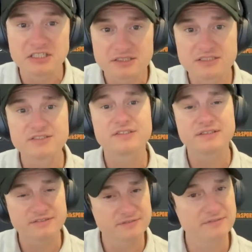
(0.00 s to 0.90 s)
just
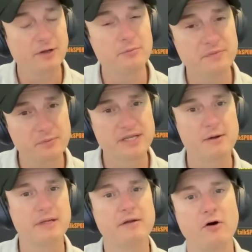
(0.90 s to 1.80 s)
they'll be
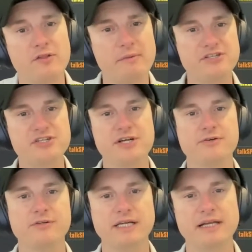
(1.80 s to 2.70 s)
coming on the main
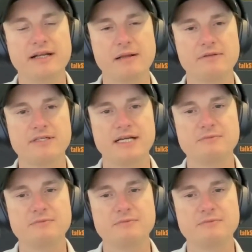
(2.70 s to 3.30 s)
channel in a couple of days.